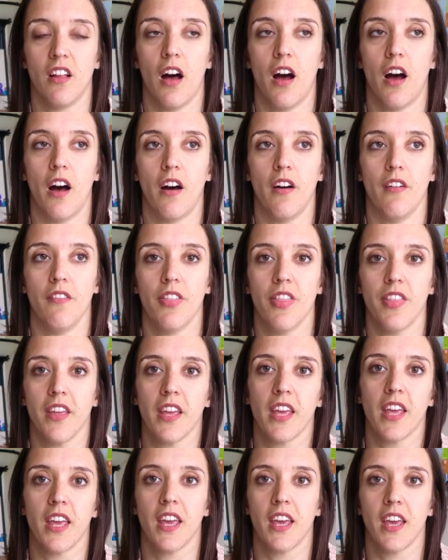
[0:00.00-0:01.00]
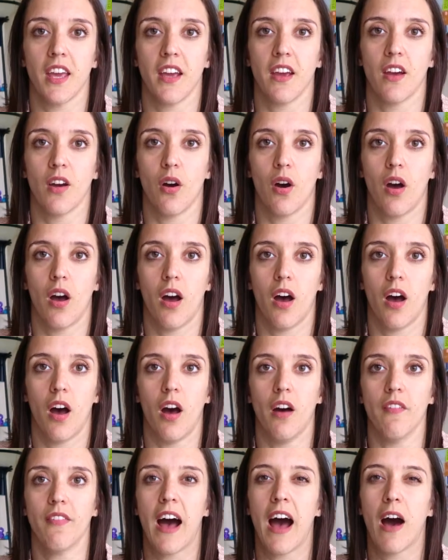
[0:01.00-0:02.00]
of thinking,
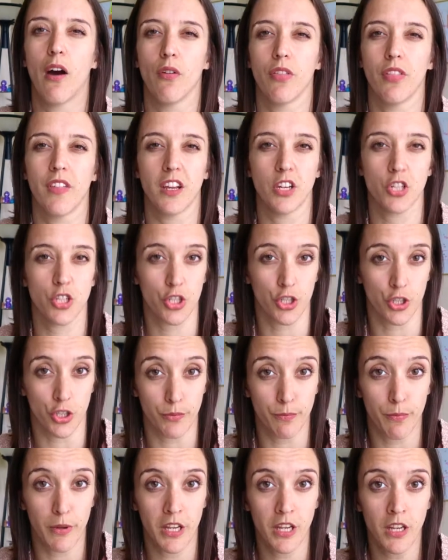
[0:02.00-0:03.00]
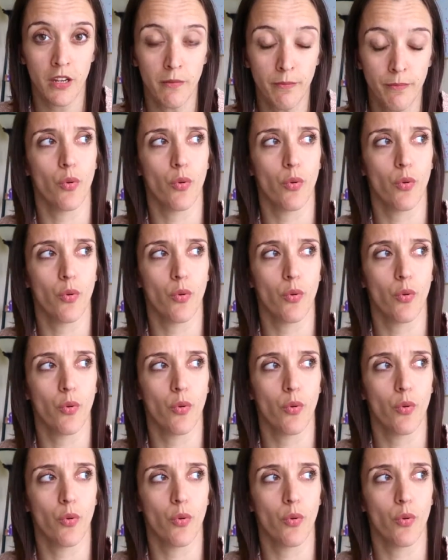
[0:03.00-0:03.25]
of how things should be.